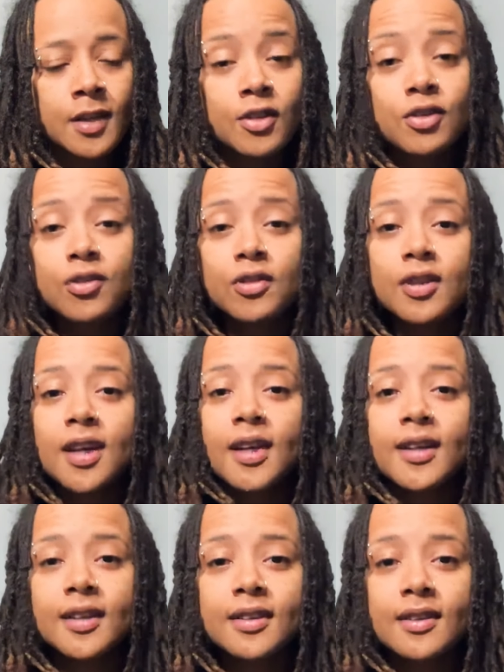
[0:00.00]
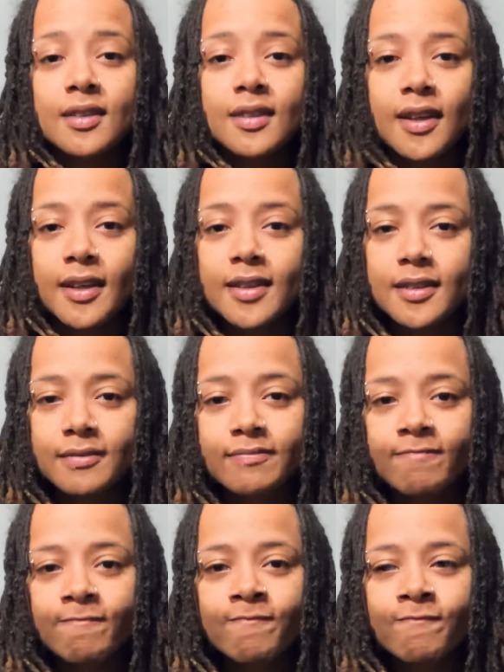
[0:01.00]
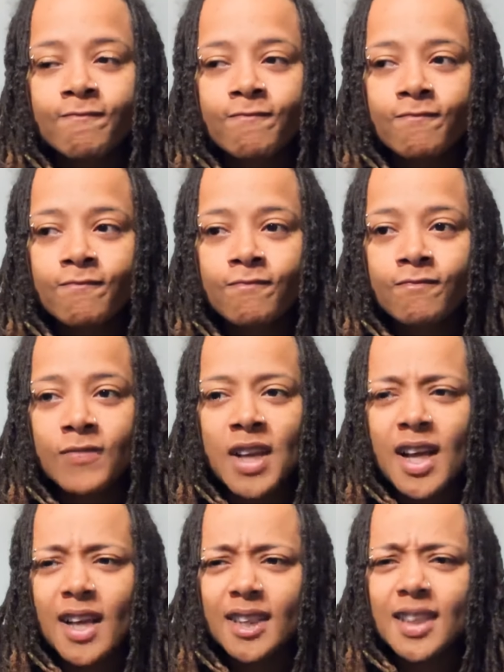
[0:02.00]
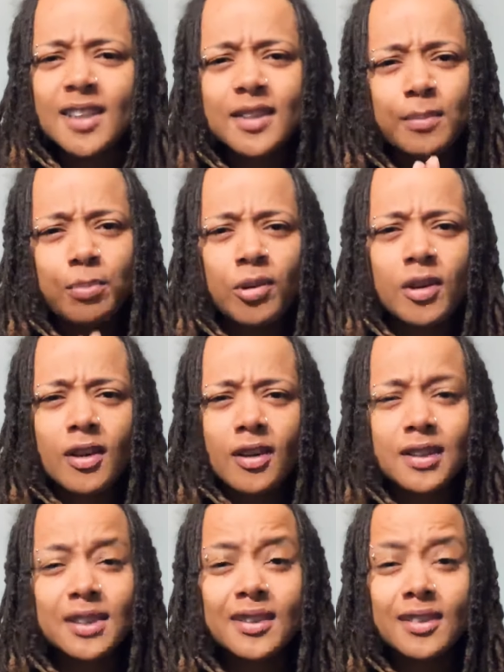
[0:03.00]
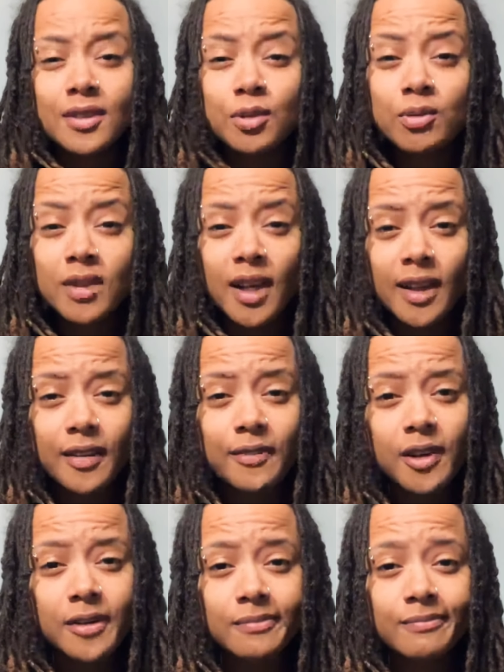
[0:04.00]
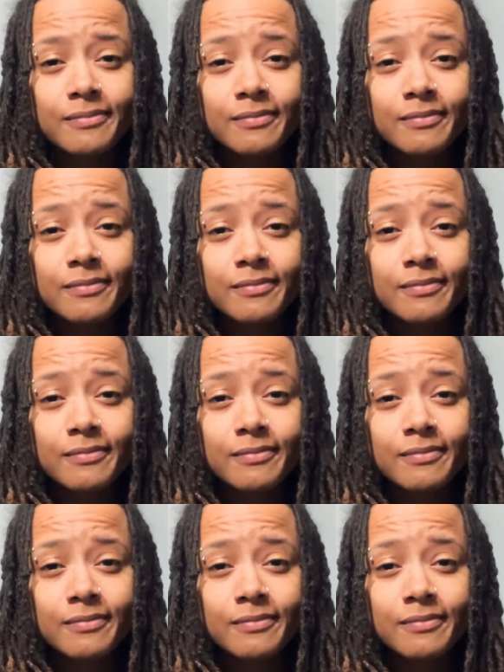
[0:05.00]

So yeah, like, I guess the point of all this is do not give up.